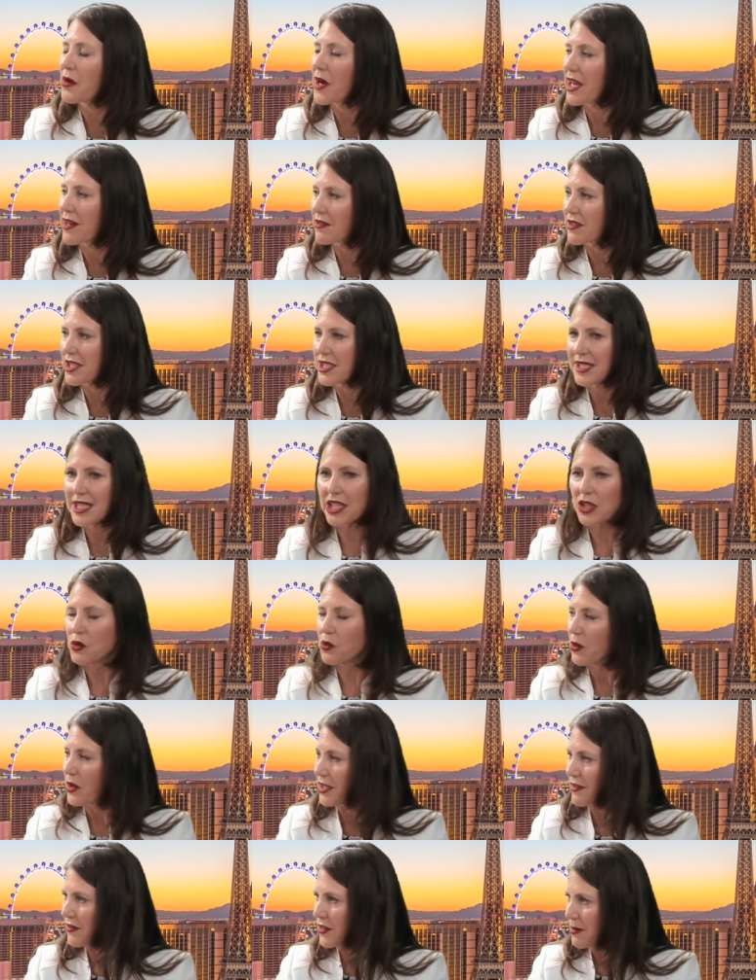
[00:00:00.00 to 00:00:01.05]
every okay. single
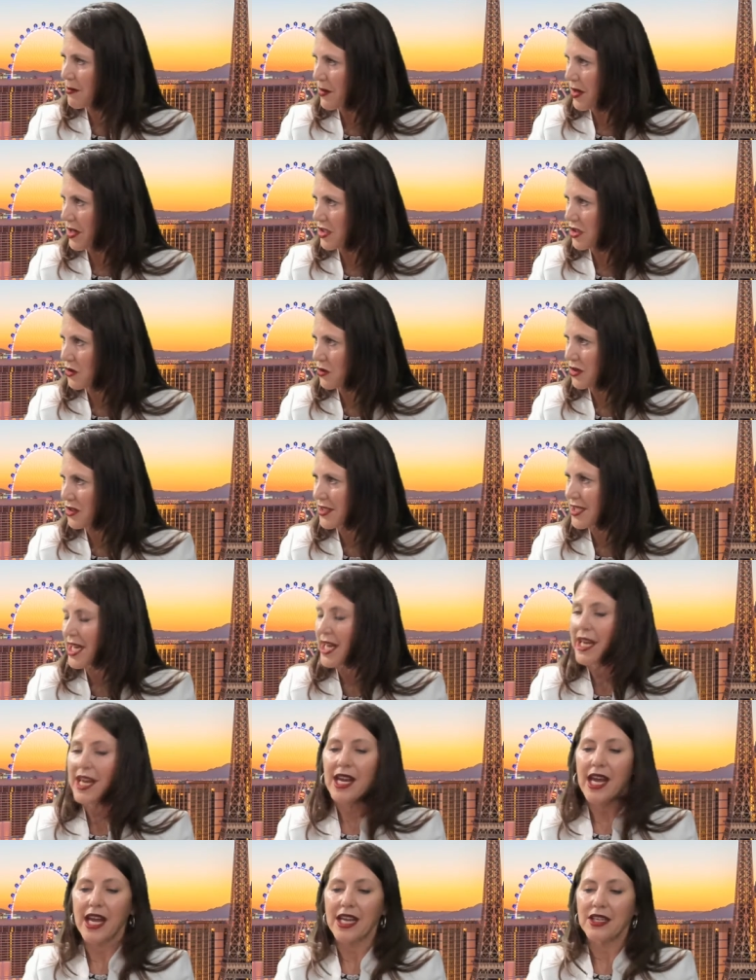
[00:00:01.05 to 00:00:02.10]
one of the modules.
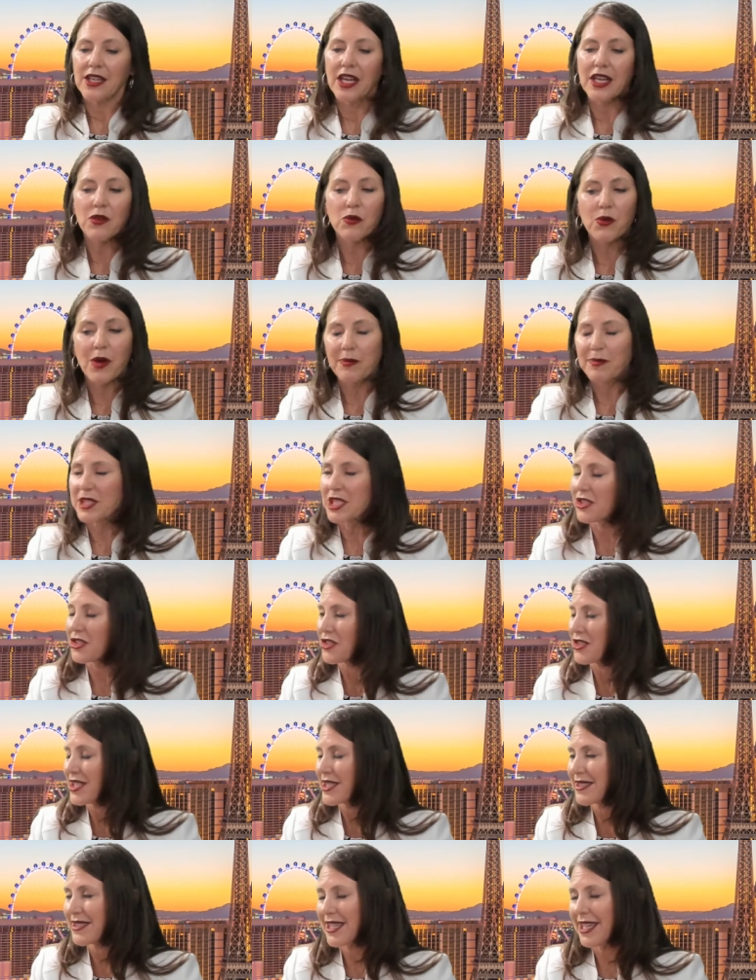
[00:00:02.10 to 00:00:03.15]
Okay. And
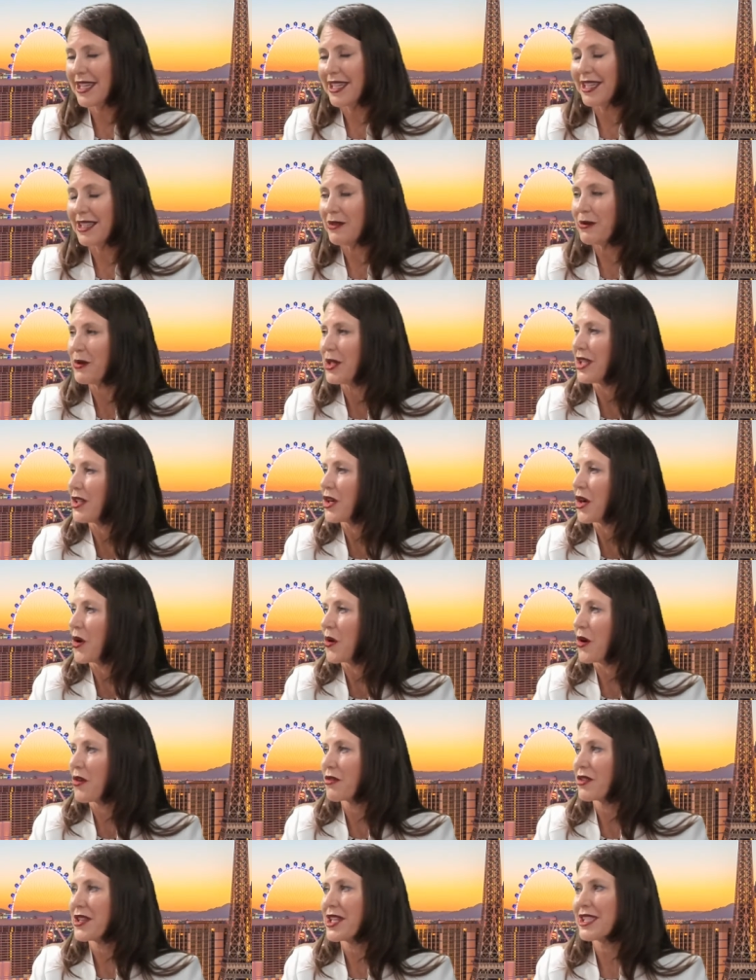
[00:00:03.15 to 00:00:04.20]
repetition is key. We go
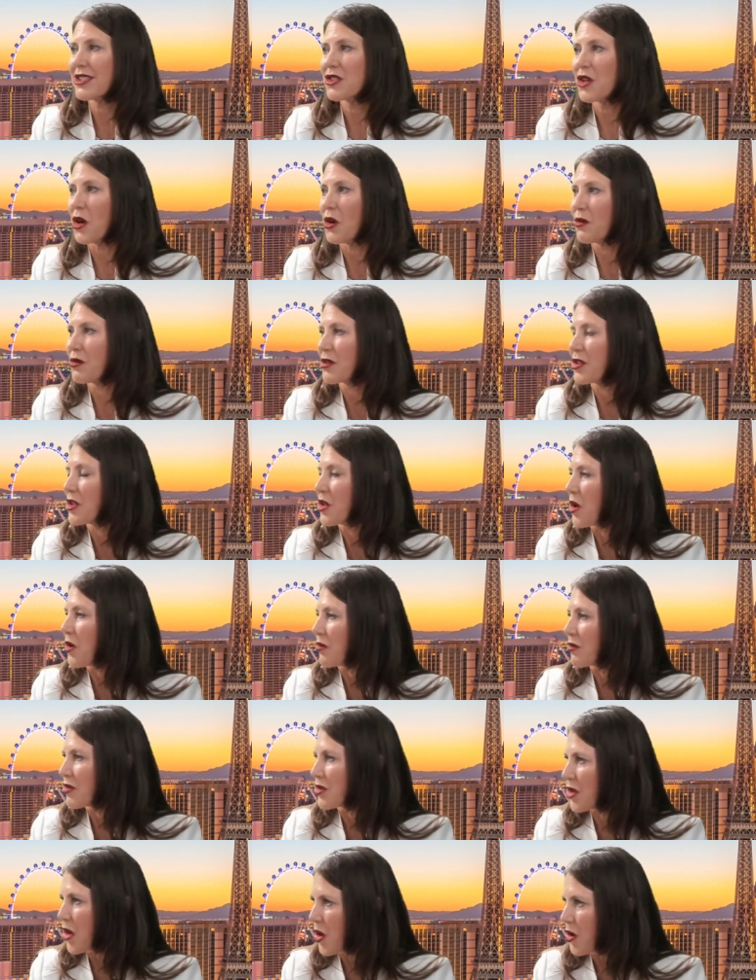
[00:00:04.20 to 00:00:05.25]
over things over and
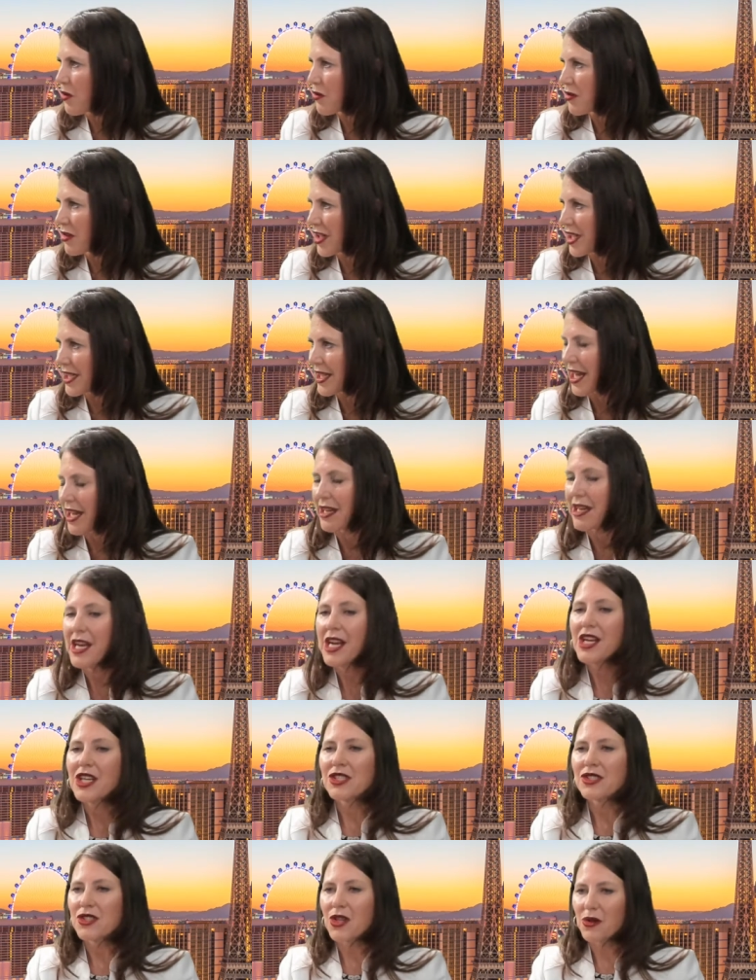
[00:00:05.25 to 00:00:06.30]
over and over okay. again
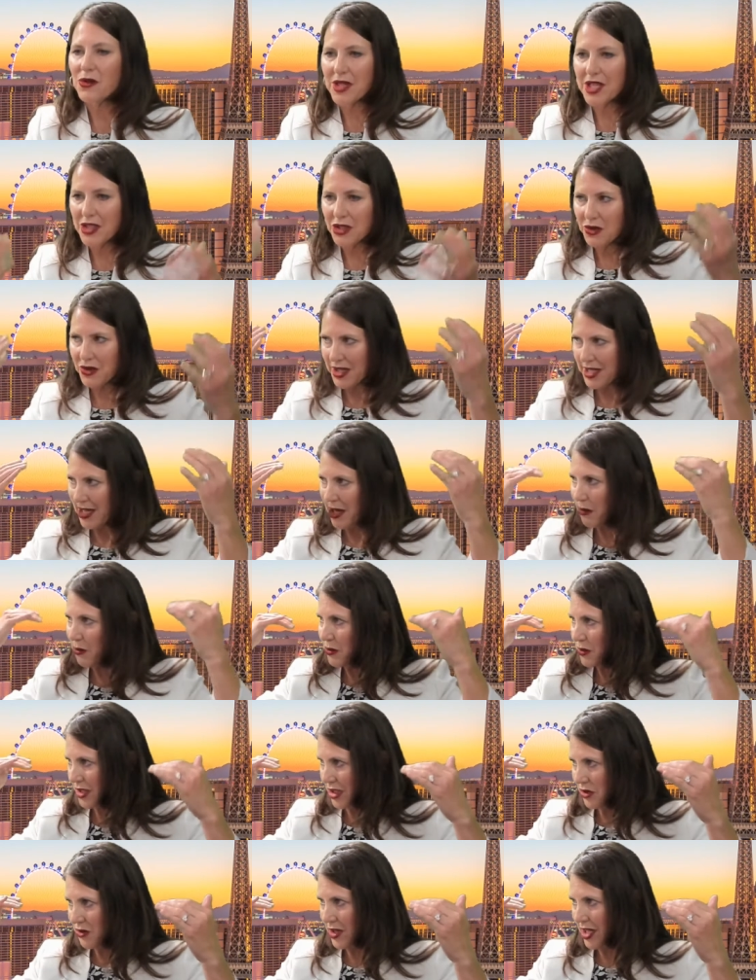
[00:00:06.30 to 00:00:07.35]
so that you can help
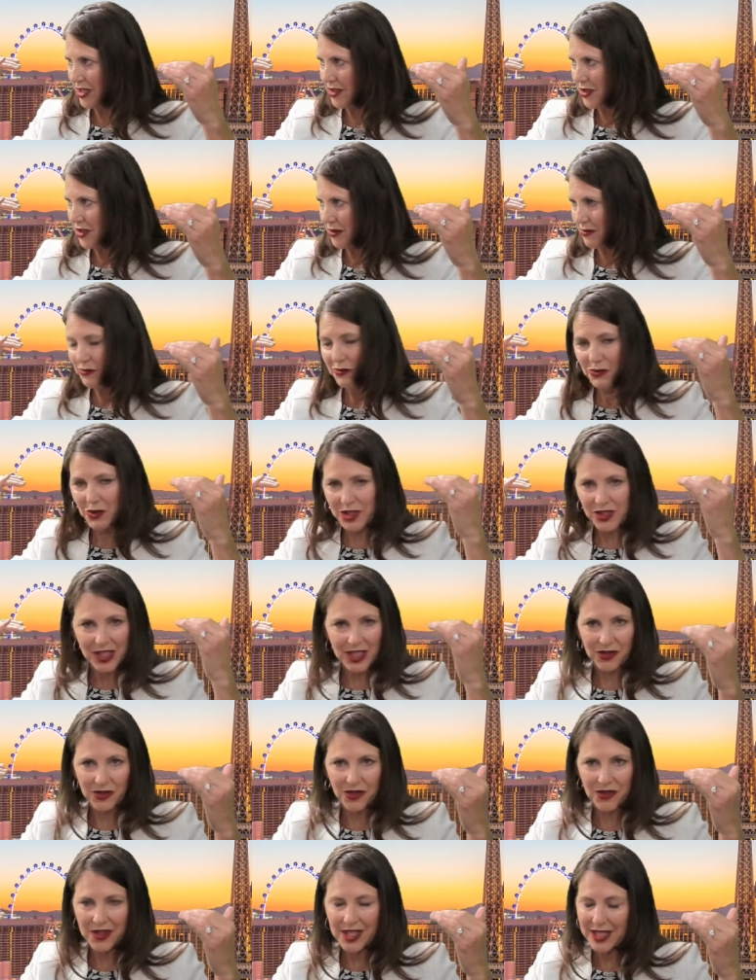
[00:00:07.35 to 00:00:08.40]
retrain your,
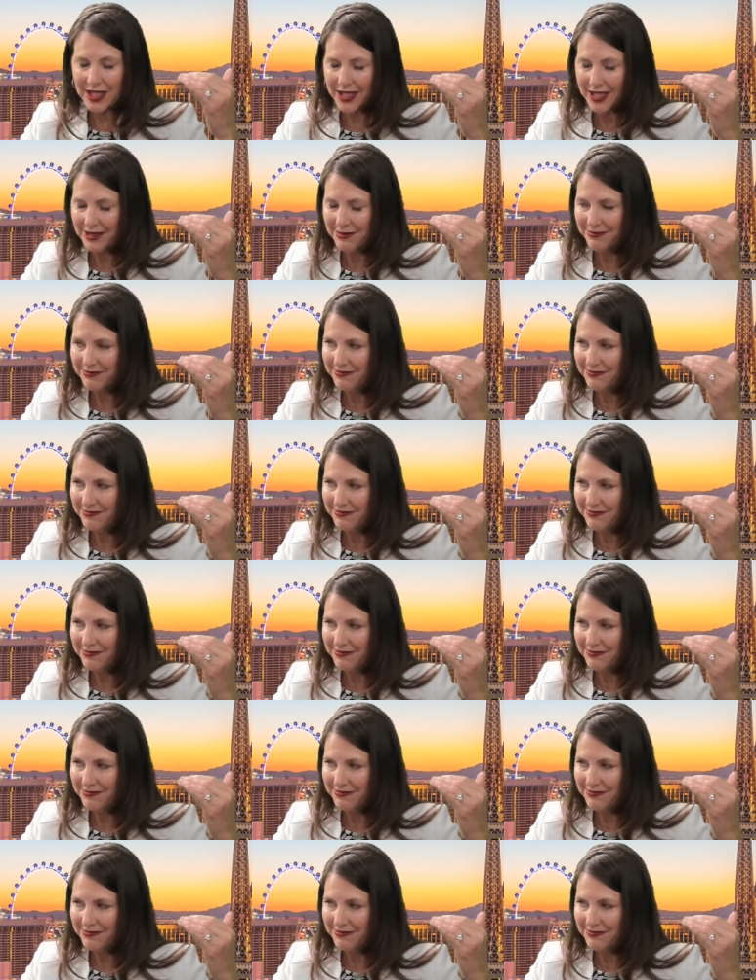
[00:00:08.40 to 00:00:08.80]
retrain your thinking,